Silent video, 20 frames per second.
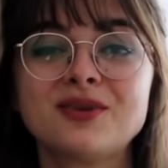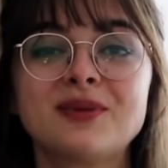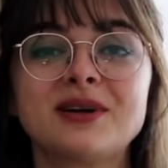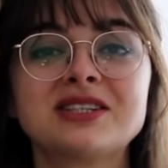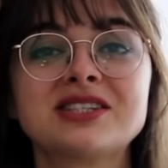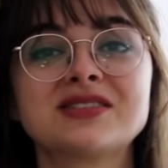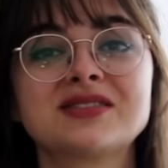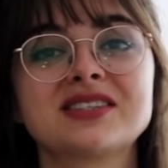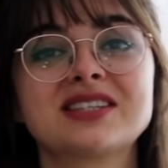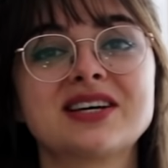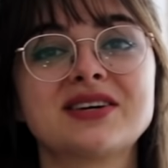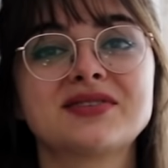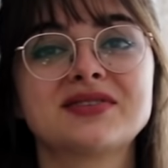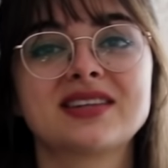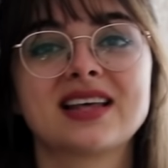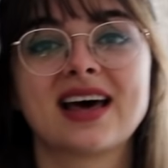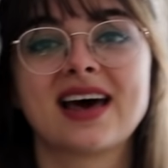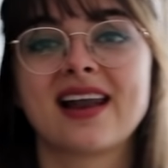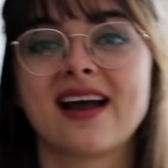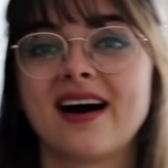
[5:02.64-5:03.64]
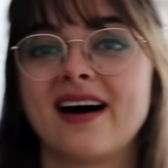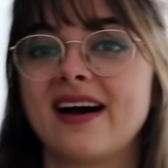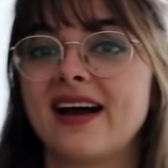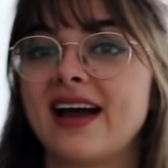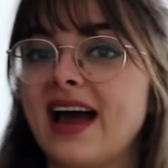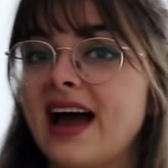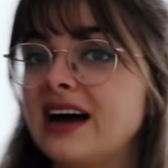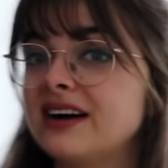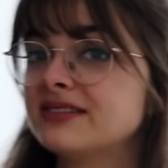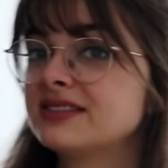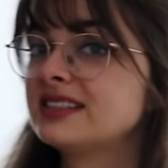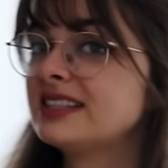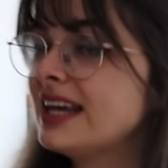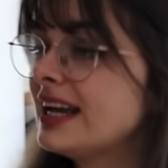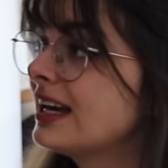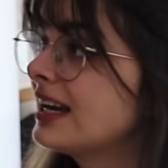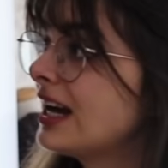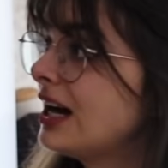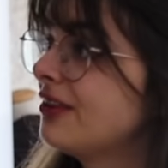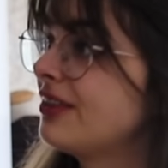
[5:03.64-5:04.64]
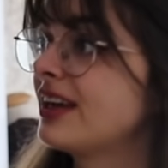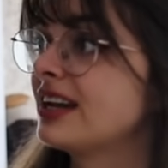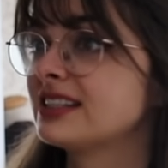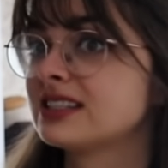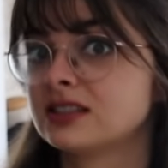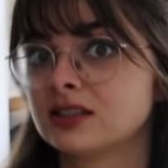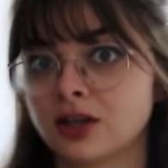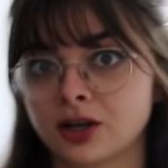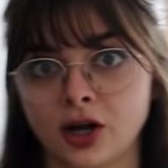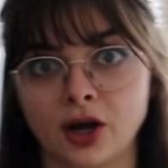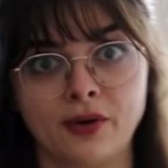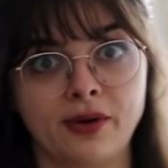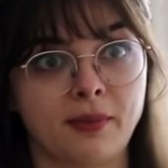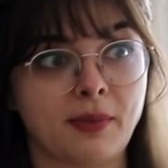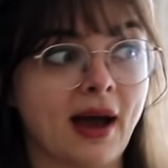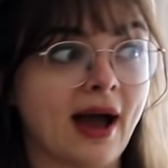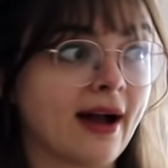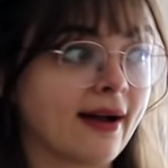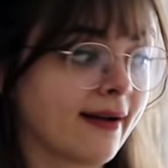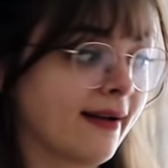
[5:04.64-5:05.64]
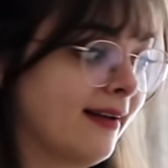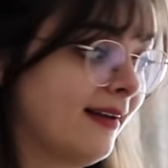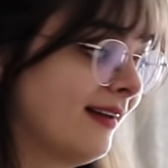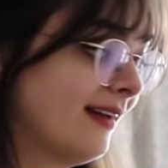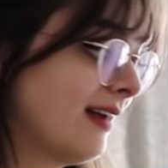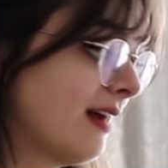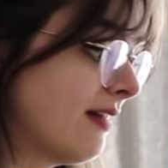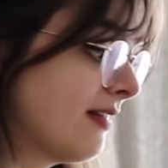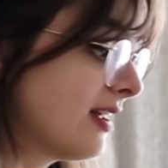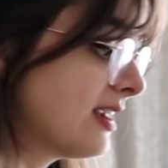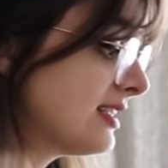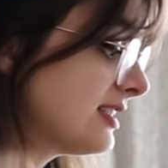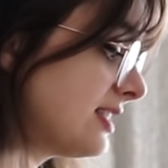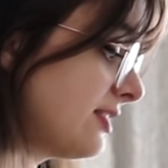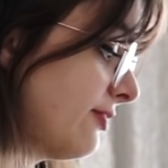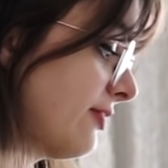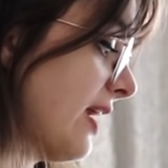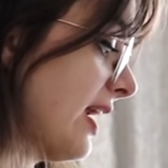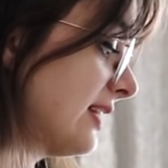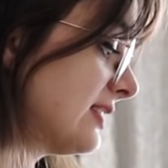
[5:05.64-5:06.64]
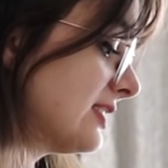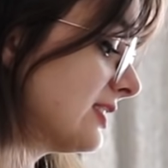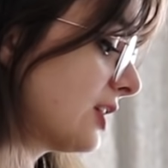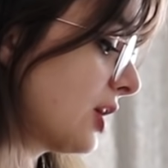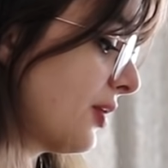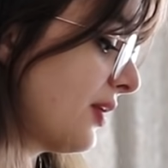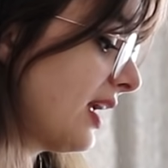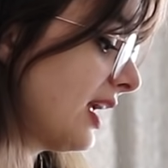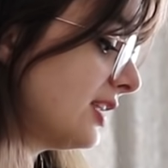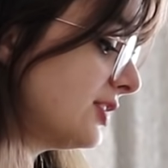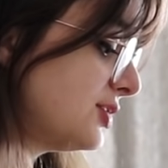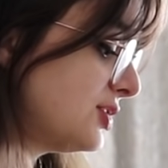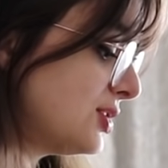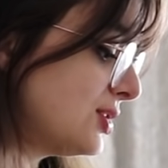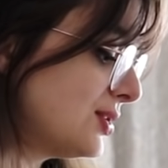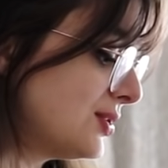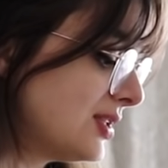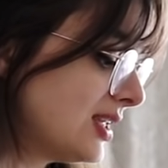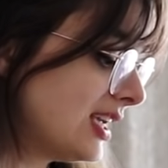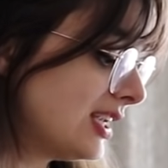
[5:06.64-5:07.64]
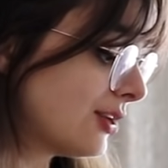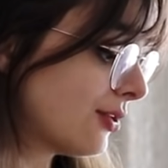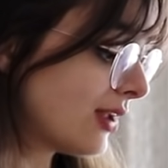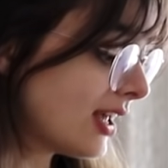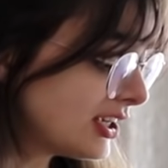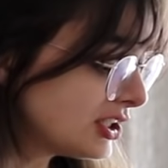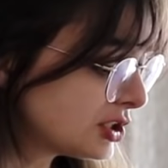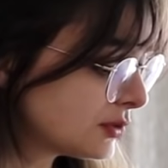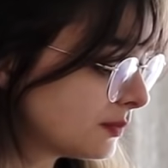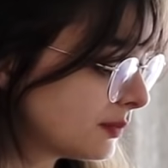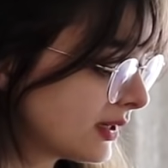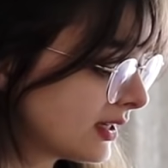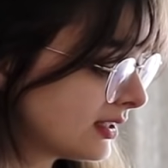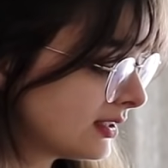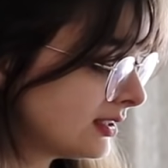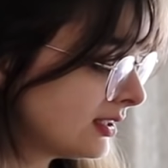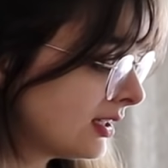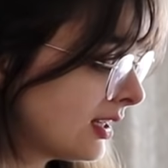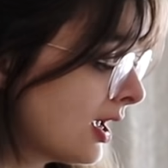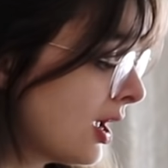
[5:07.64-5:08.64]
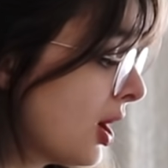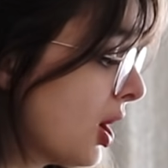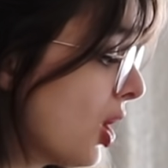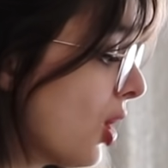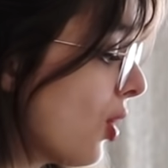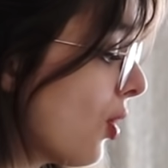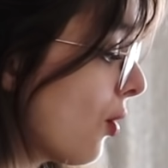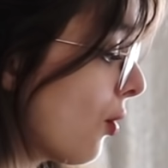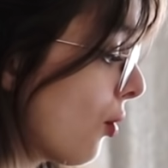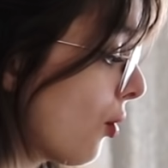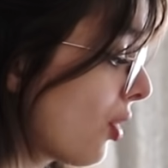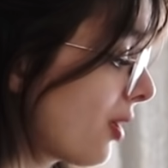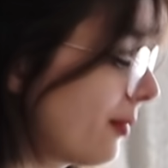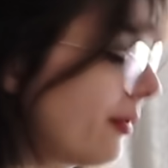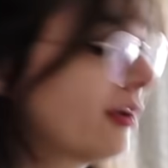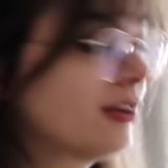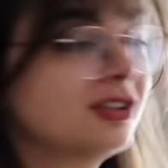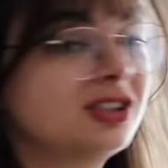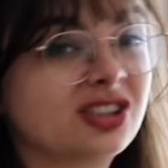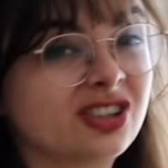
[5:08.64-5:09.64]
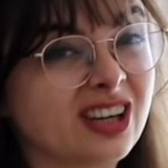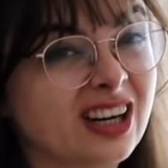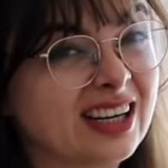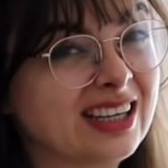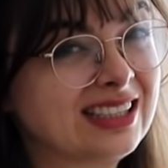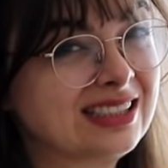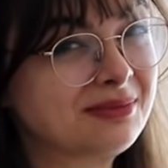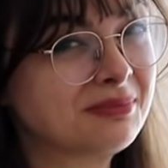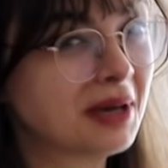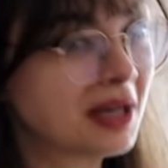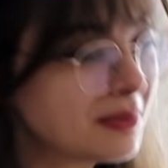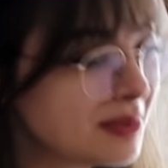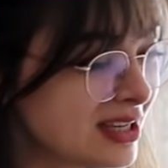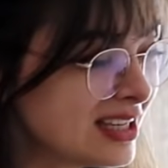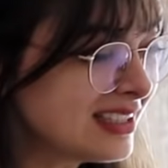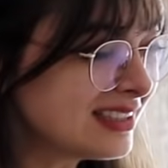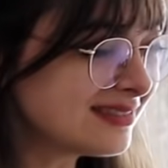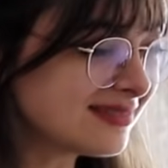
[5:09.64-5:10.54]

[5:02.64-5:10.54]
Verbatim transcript: a bunch of stuff that I have taken out that is not going back and that is in fact going into the donation bin or I'm gonna try and maybe